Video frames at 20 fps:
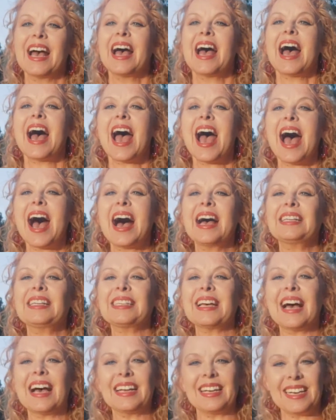And
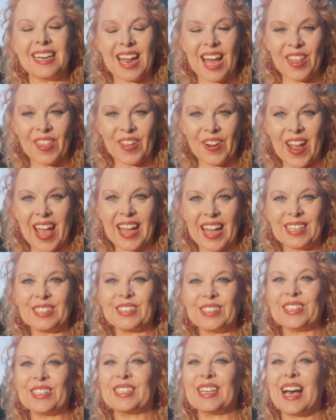another
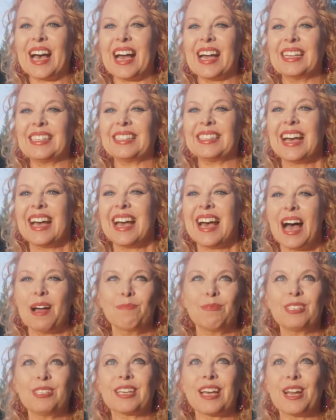exercise,
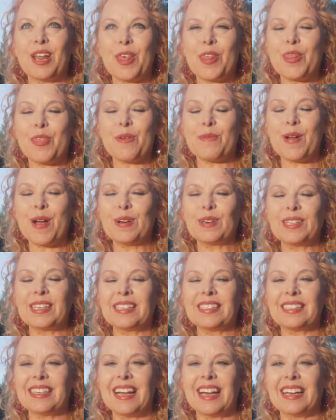I'm just going to throw
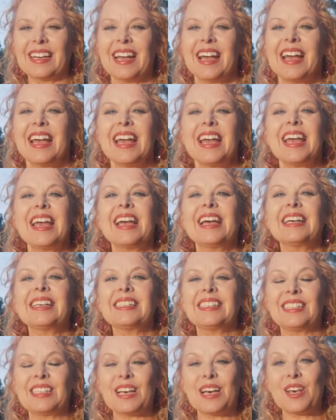this in,
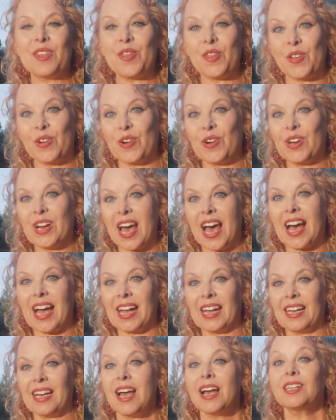is the 3rd
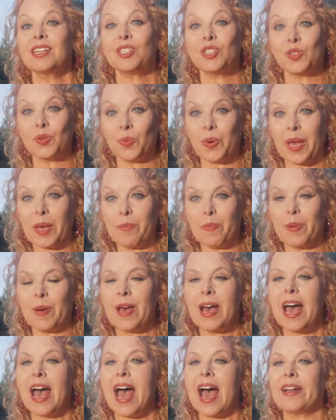eye sweep.
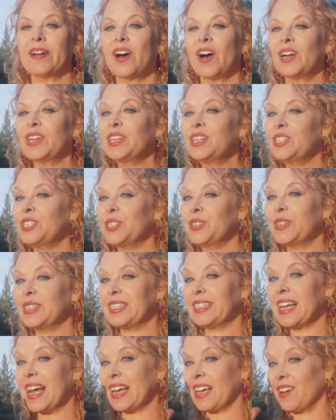And all you do
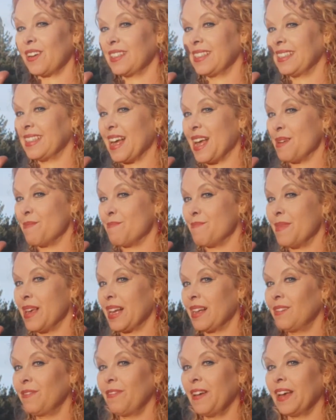is take your same
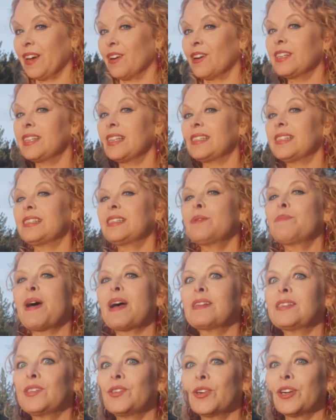middle finger, this is
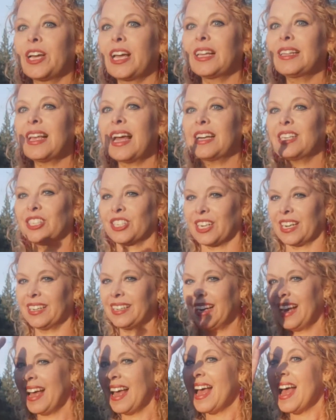about
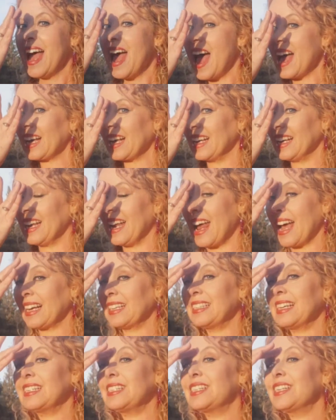circulation,
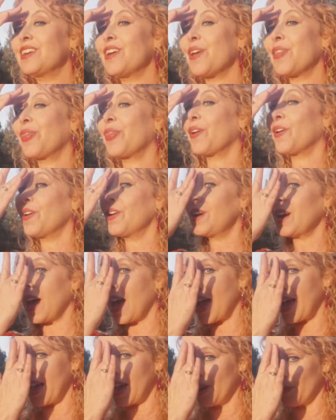connect it to your 3rd
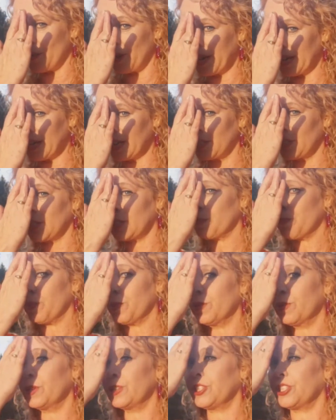eye, and we're going to just
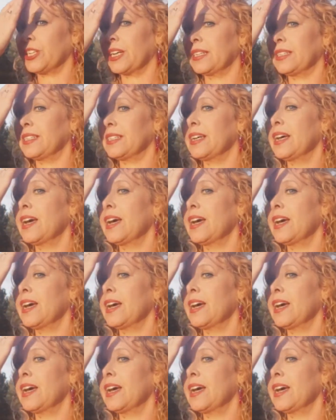push it